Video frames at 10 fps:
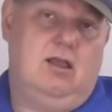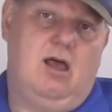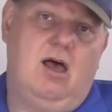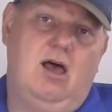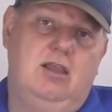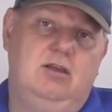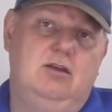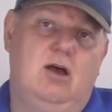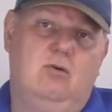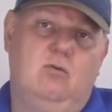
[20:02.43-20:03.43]
You
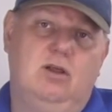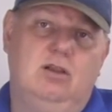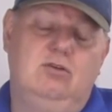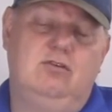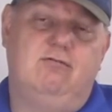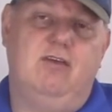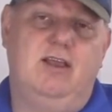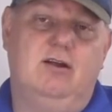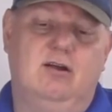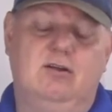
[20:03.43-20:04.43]
don't want to lose a
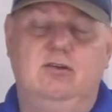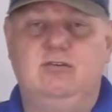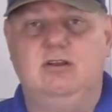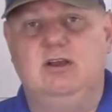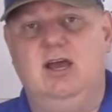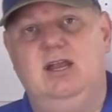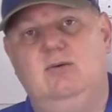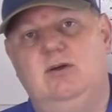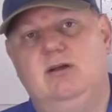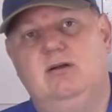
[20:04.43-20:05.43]
finger using a cutting
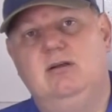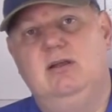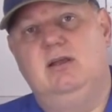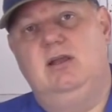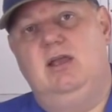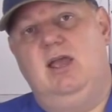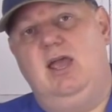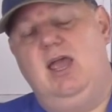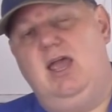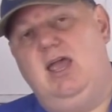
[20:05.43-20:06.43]
wheel
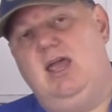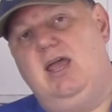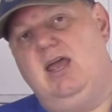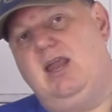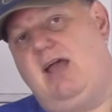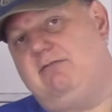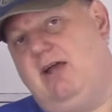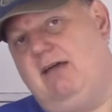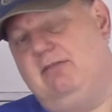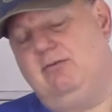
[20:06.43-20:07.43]
and after
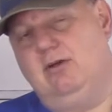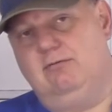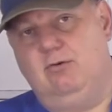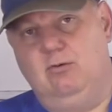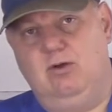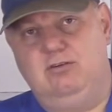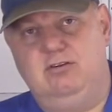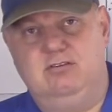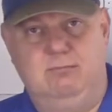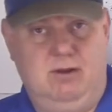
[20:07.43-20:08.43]
having 3 or 4
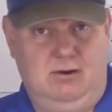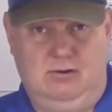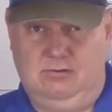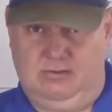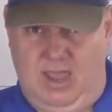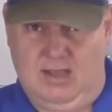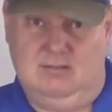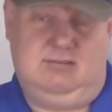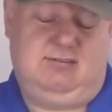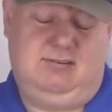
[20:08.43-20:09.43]
Russians Imperial
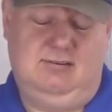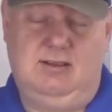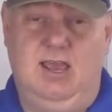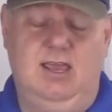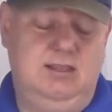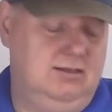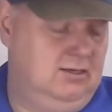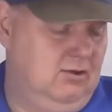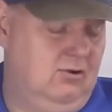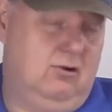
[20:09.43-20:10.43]
Stouts, okay,
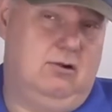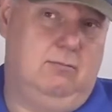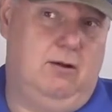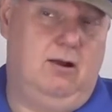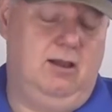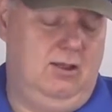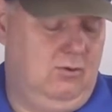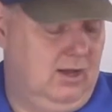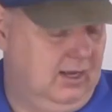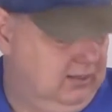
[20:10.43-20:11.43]
or barley
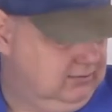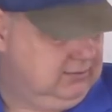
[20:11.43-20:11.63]
wine.